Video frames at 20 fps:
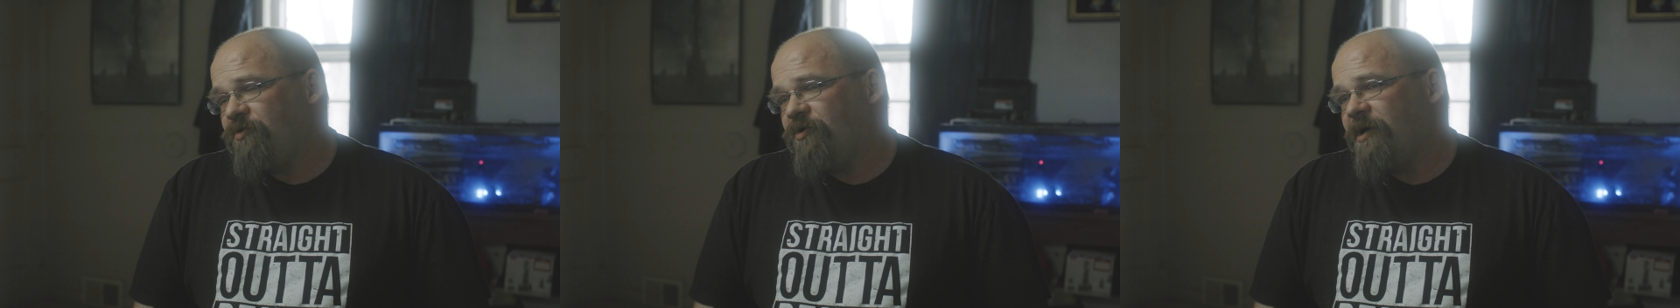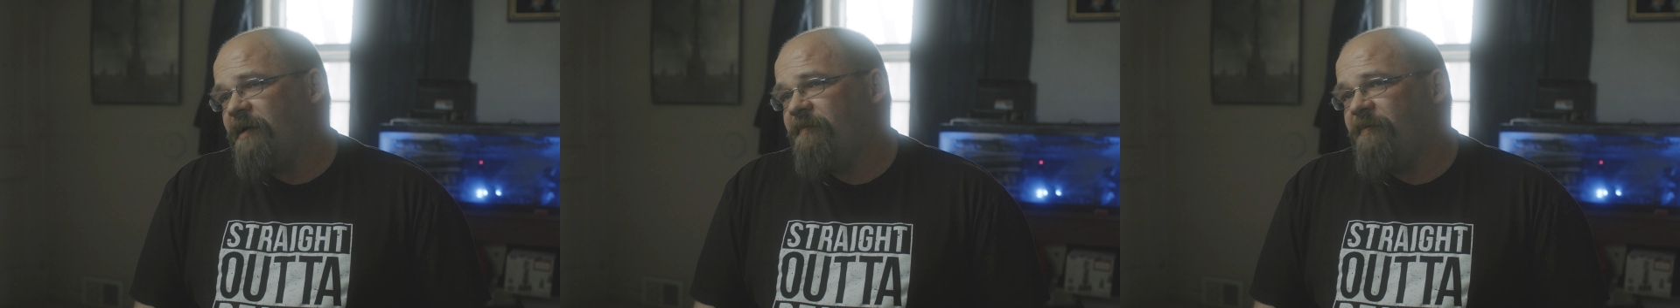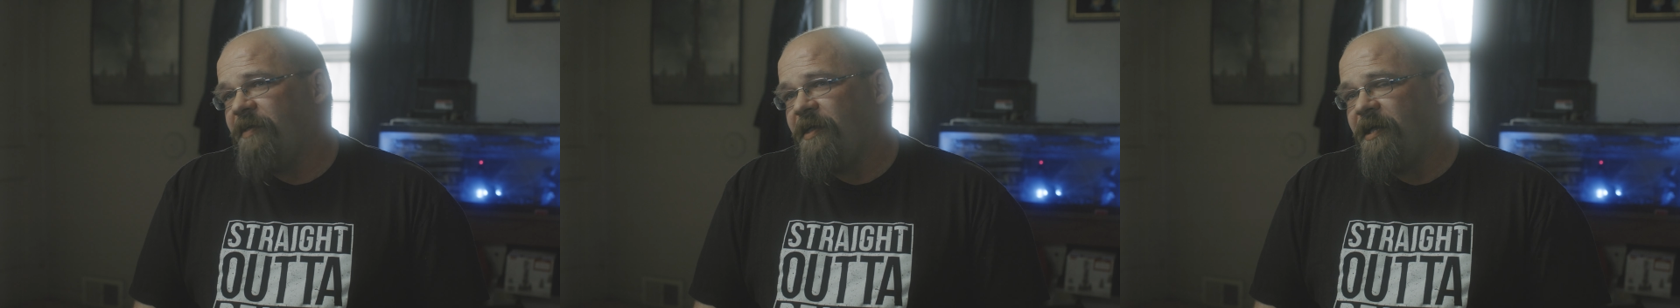
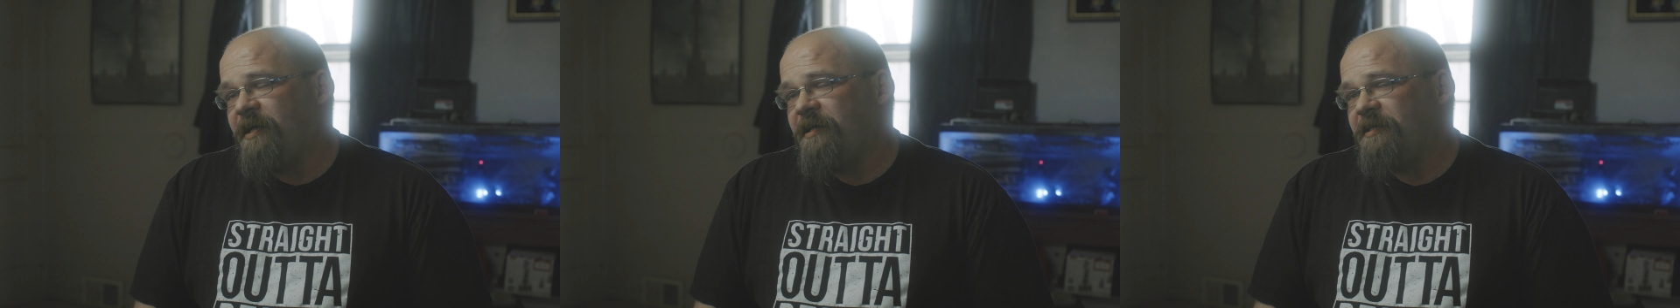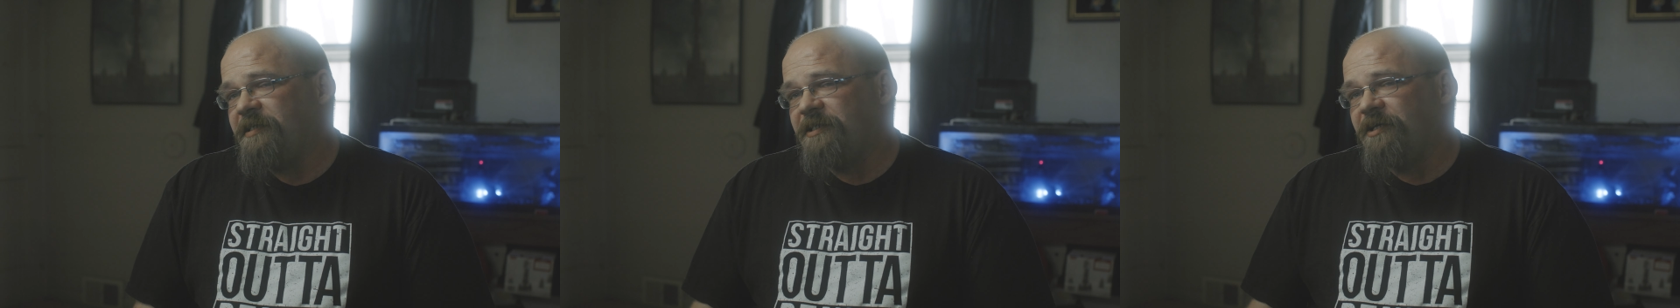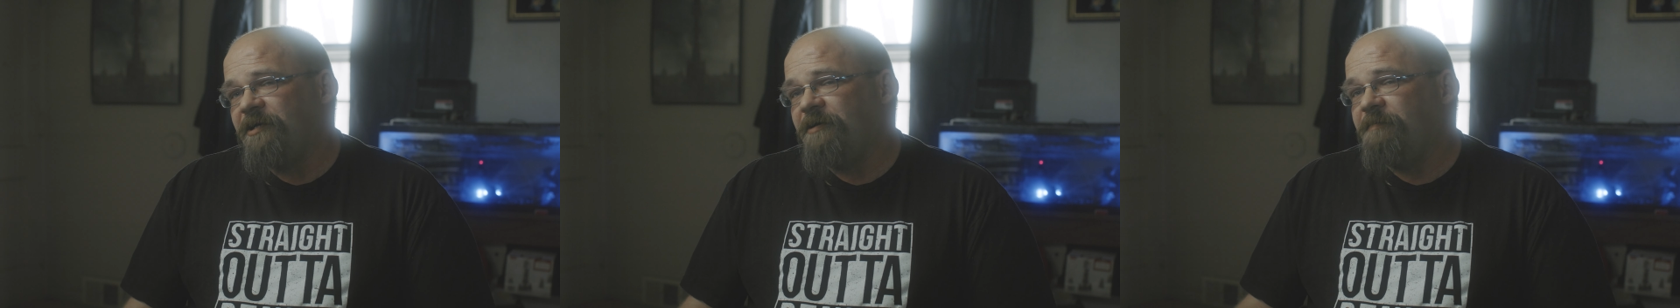grabbed that
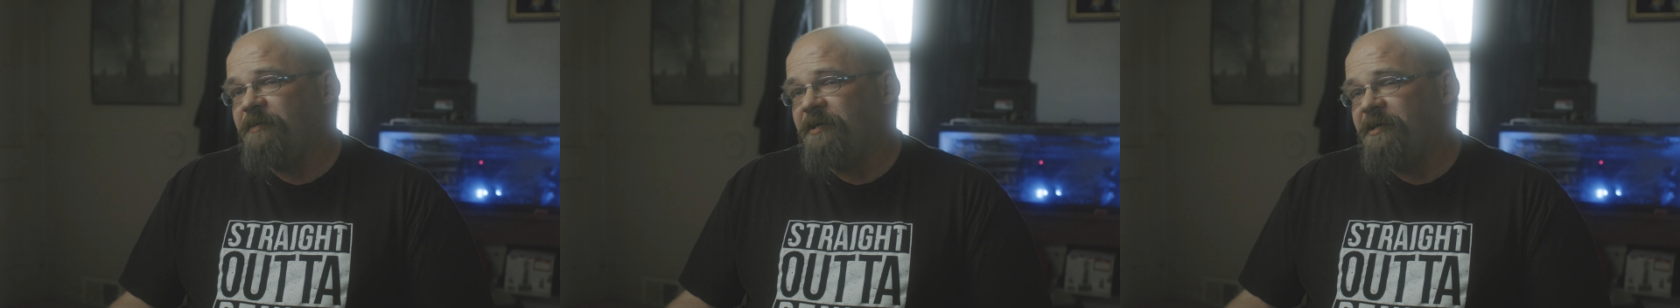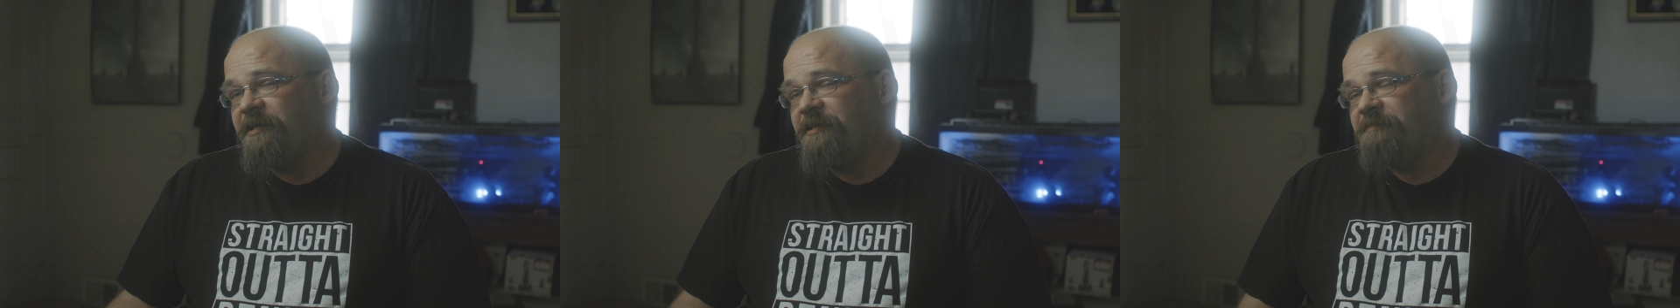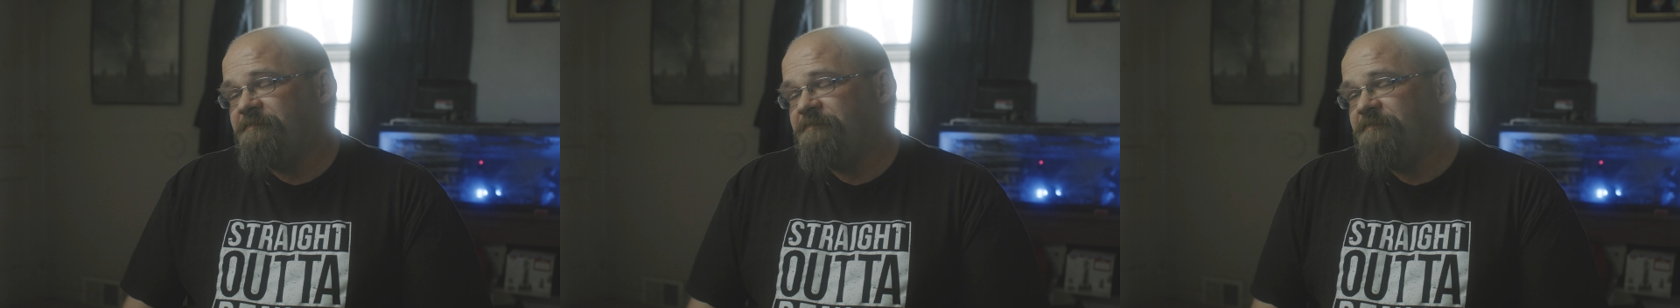and started
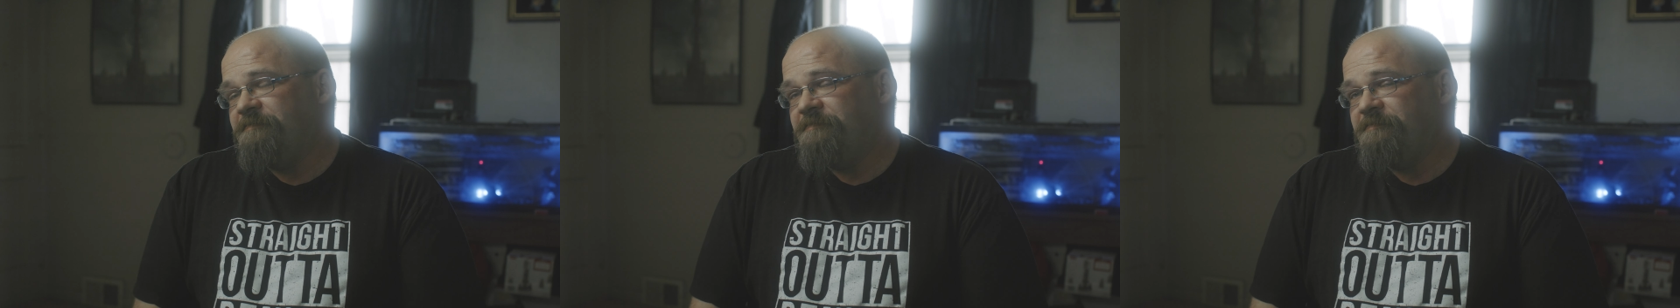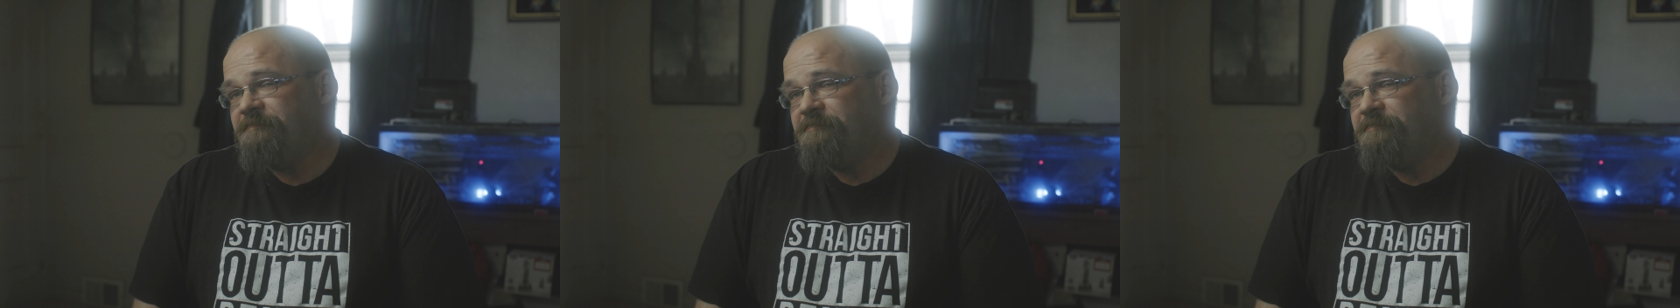beating